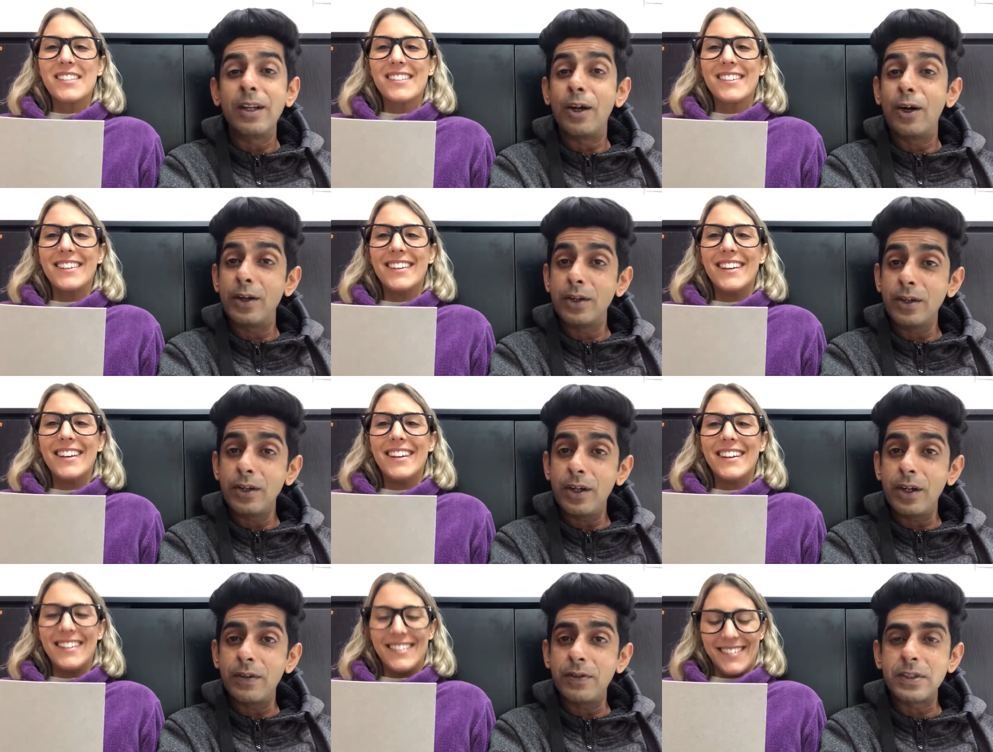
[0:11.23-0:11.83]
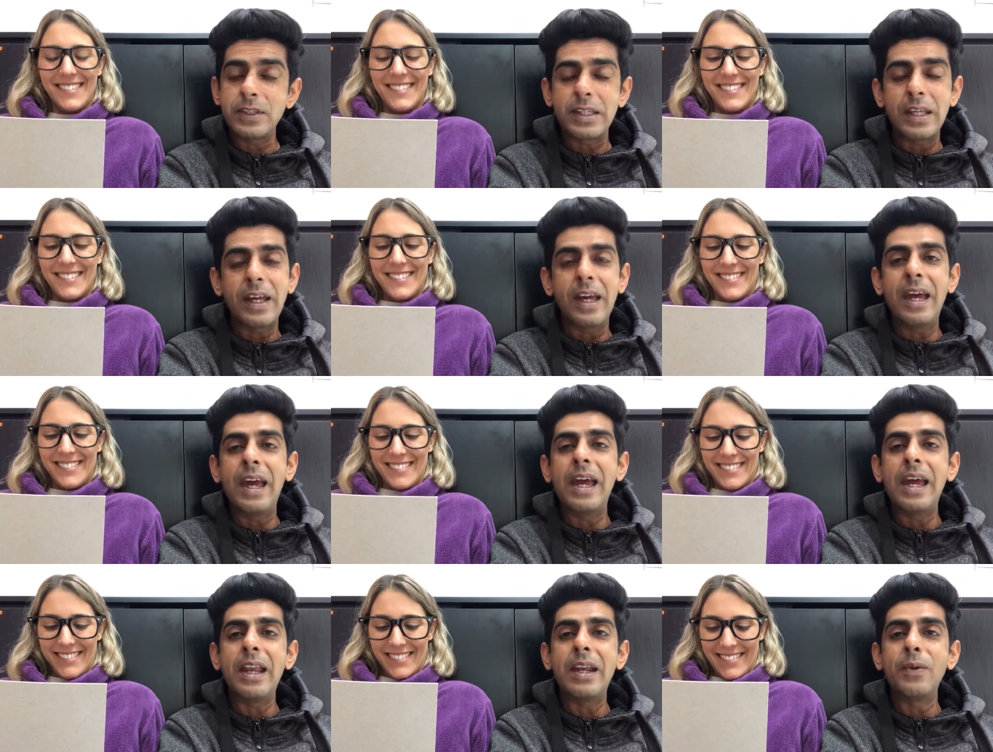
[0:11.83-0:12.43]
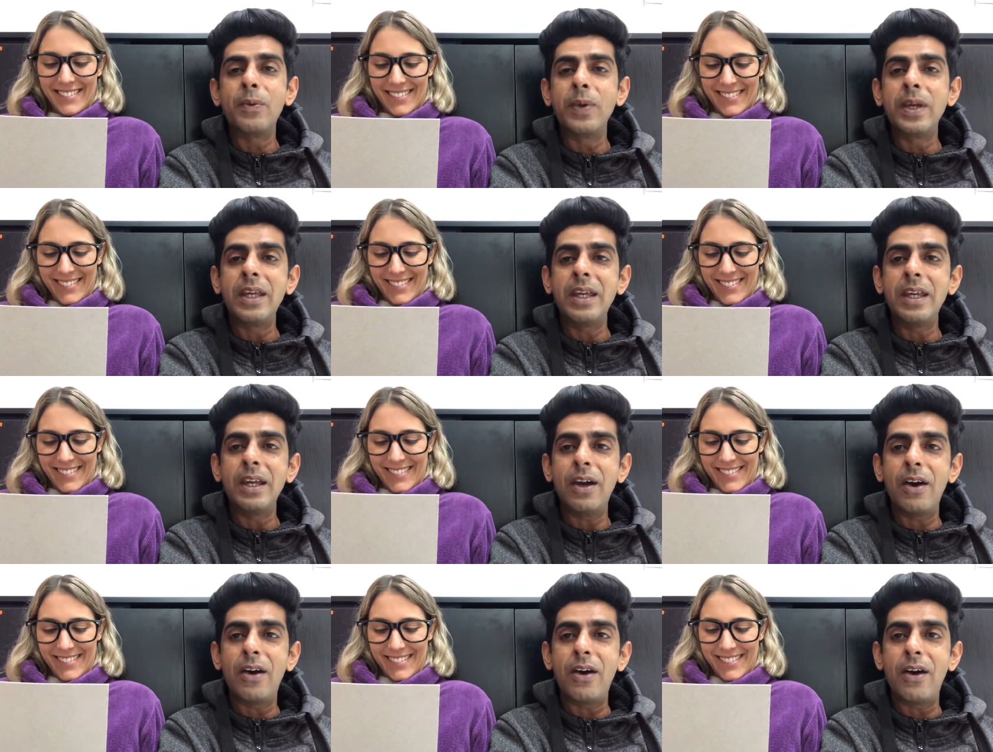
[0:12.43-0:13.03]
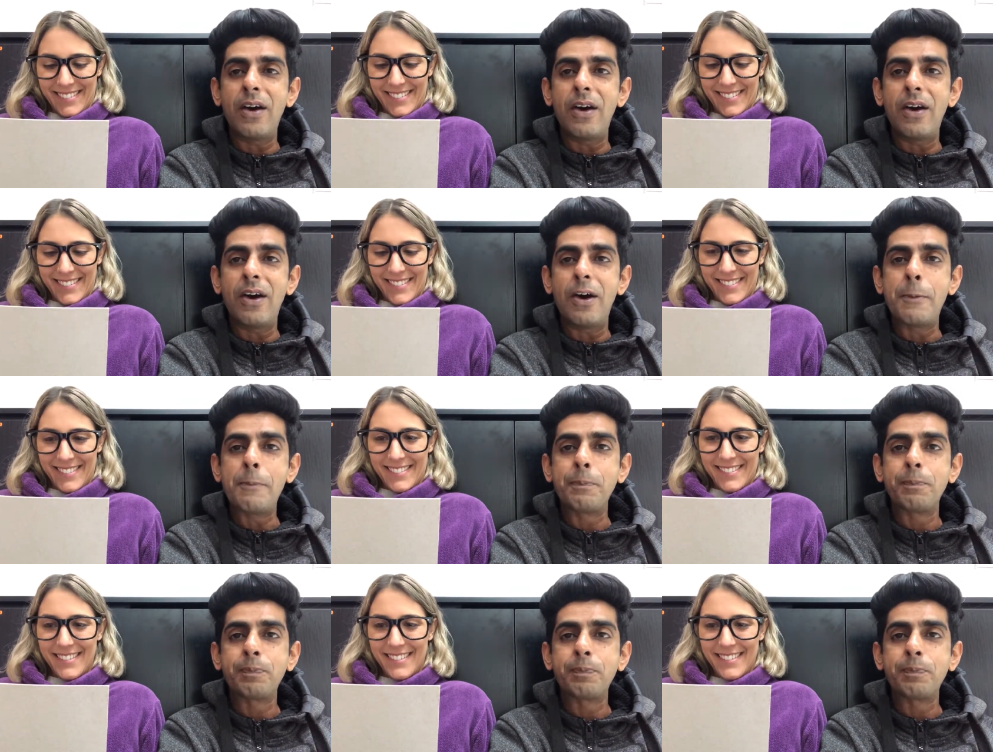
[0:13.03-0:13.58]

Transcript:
Speaker 1: Lara Croffs. And we are